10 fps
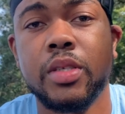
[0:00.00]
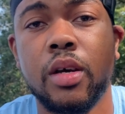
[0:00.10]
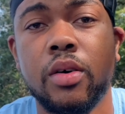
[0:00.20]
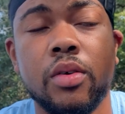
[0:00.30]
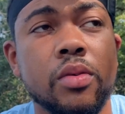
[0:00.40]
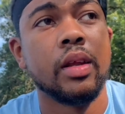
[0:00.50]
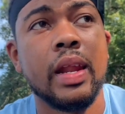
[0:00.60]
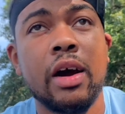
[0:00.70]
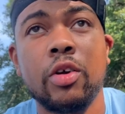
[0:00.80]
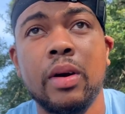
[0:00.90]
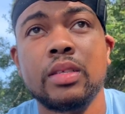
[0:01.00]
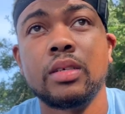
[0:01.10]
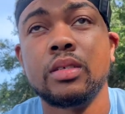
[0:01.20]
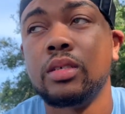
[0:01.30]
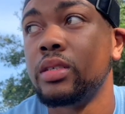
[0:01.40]
So now we're about
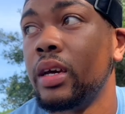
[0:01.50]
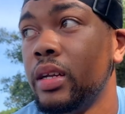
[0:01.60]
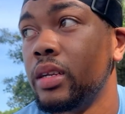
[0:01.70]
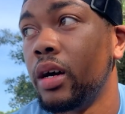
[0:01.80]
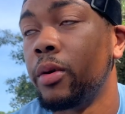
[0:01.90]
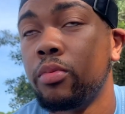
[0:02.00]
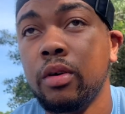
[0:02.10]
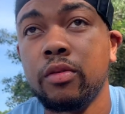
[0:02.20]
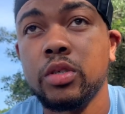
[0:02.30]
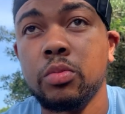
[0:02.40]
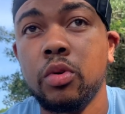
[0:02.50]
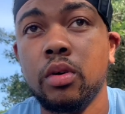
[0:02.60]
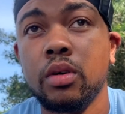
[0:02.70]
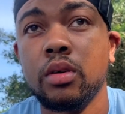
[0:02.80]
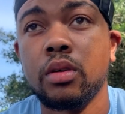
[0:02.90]
to just head up river some
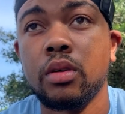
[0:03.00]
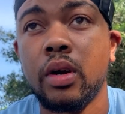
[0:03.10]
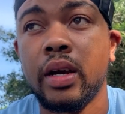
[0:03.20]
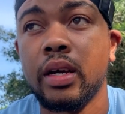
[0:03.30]
more, or I